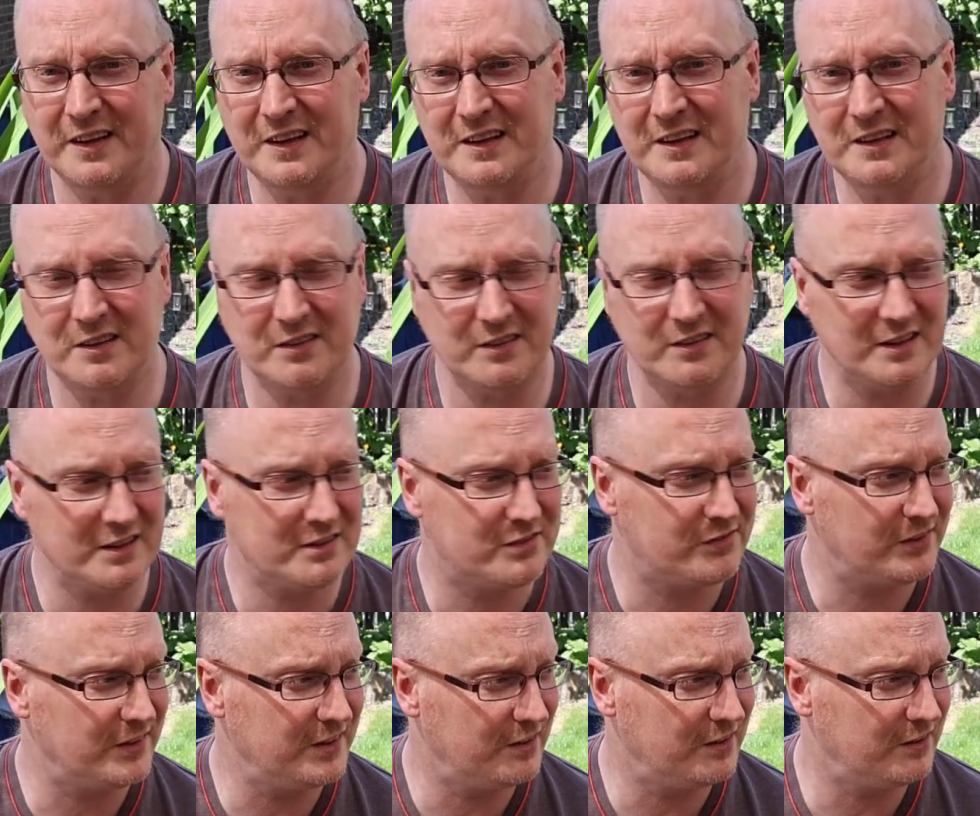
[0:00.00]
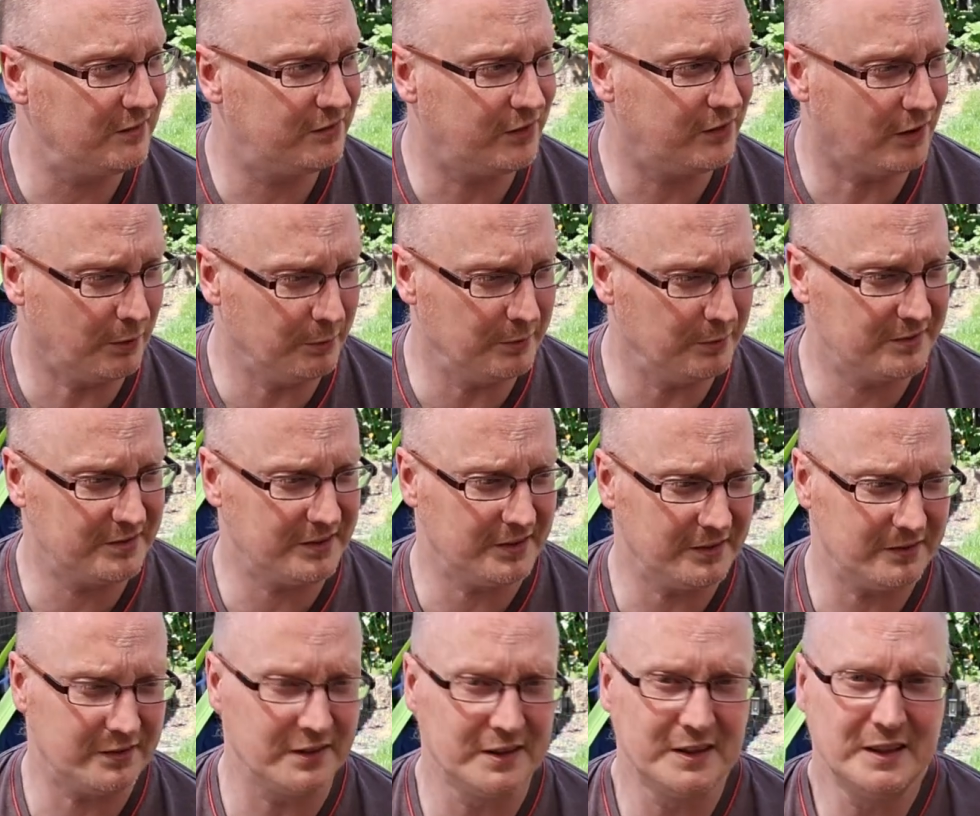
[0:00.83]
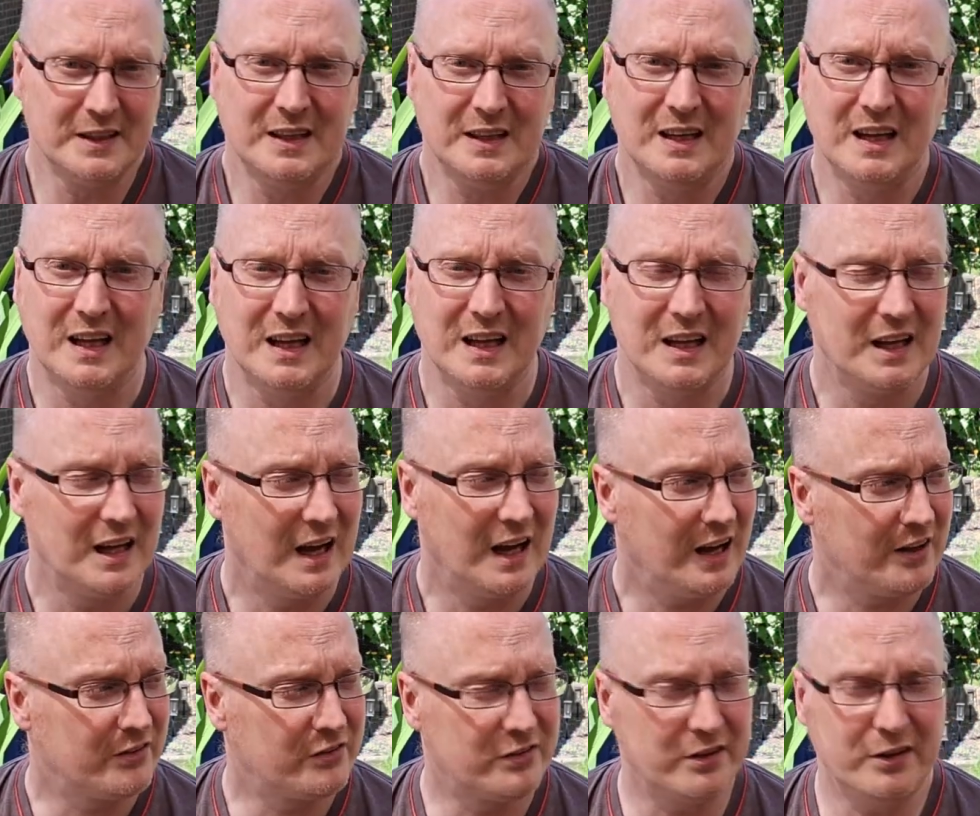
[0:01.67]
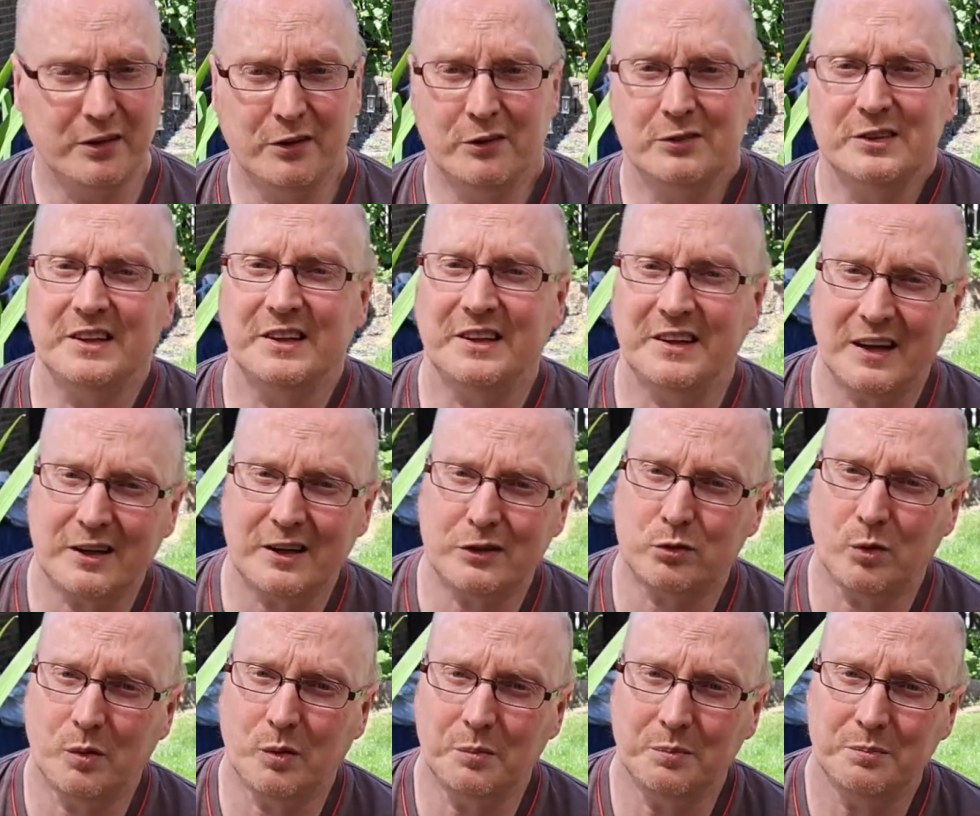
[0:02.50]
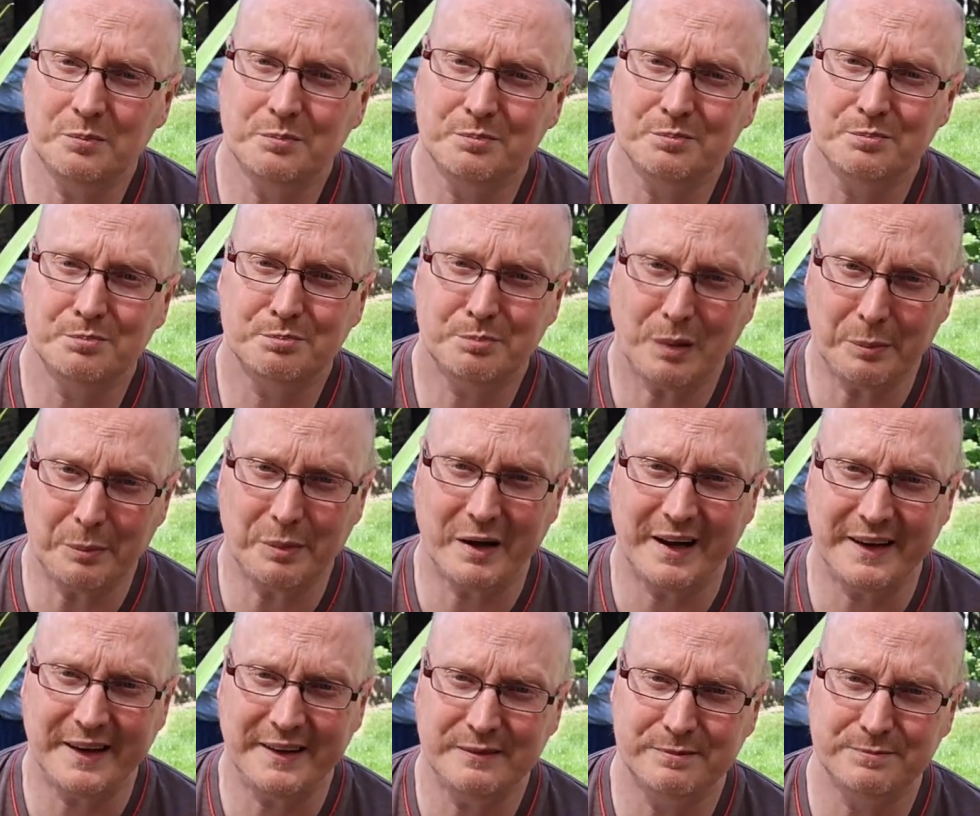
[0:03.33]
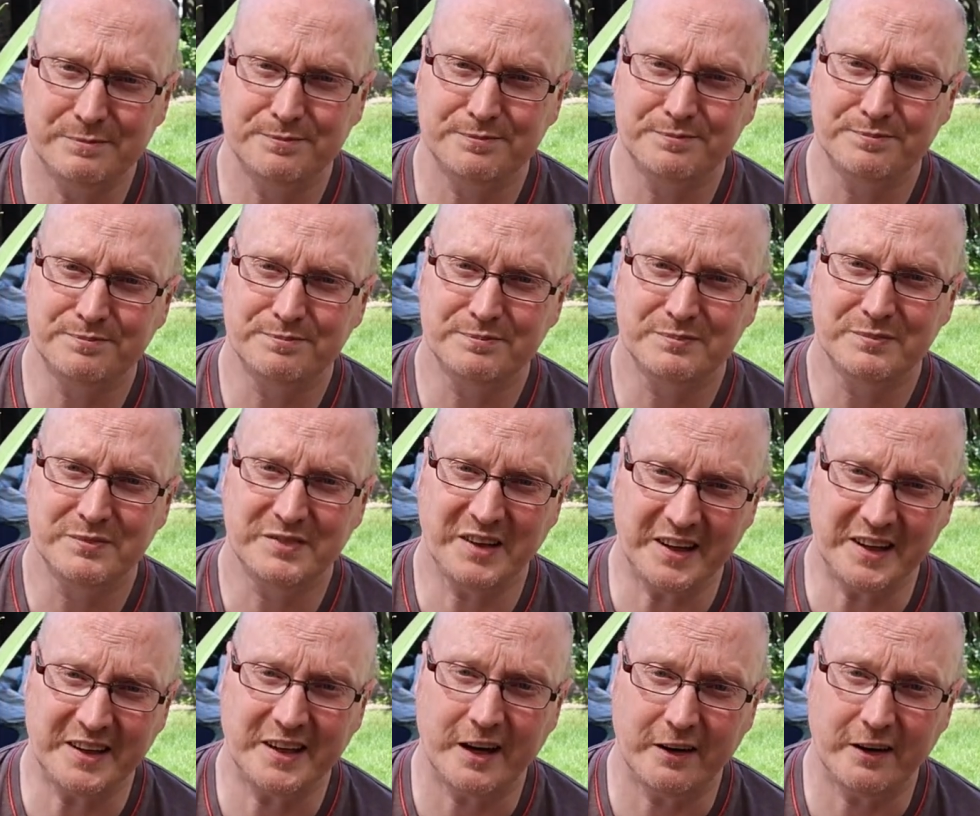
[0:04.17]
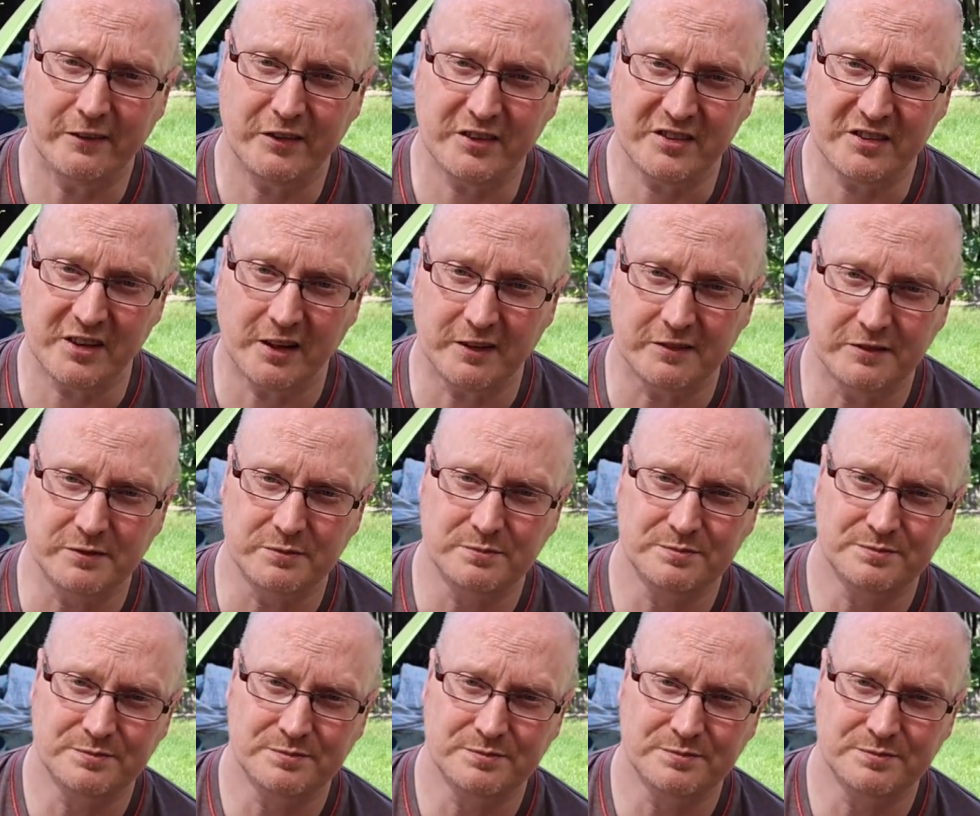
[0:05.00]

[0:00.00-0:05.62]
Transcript: this video informative. I'll see you in the next one. Bye bye. Take care of yourself.